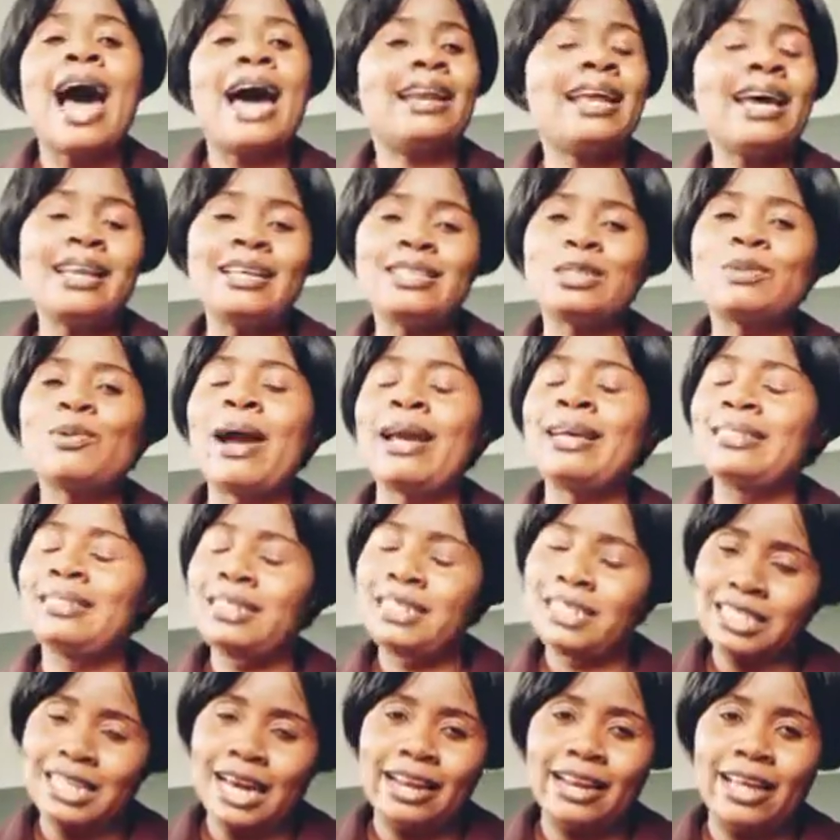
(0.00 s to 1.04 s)
And that is why in
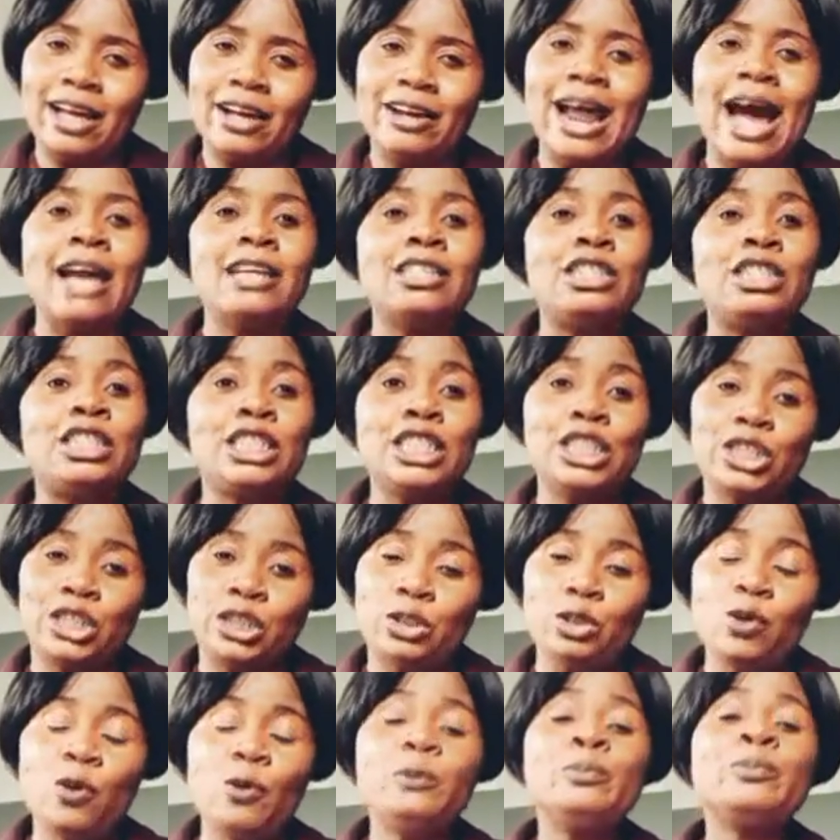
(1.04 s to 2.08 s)
this channel, I
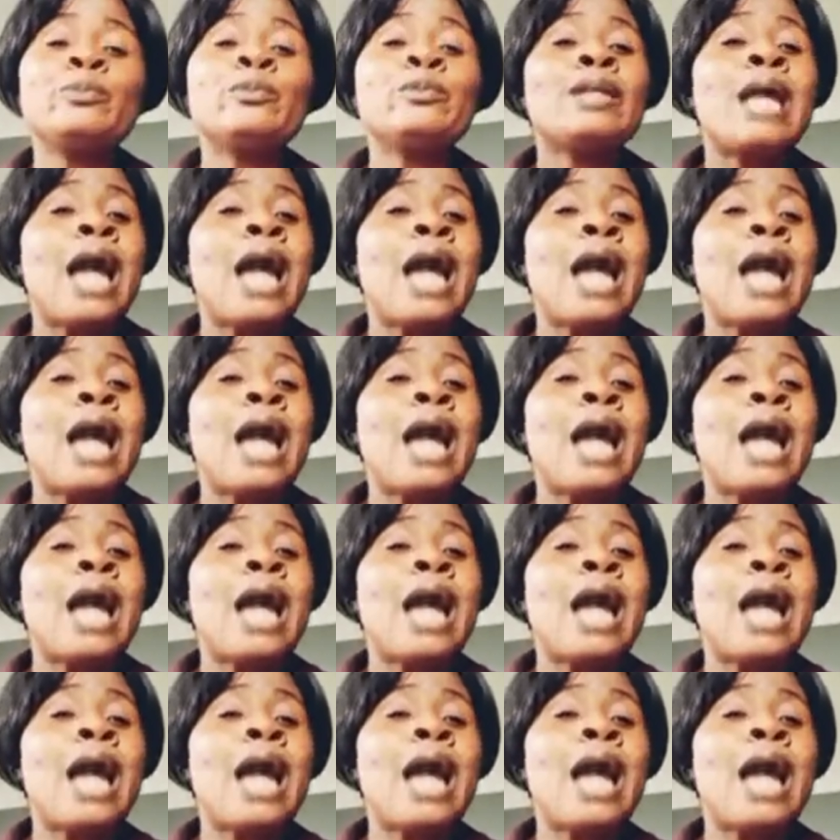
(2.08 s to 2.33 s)
teach you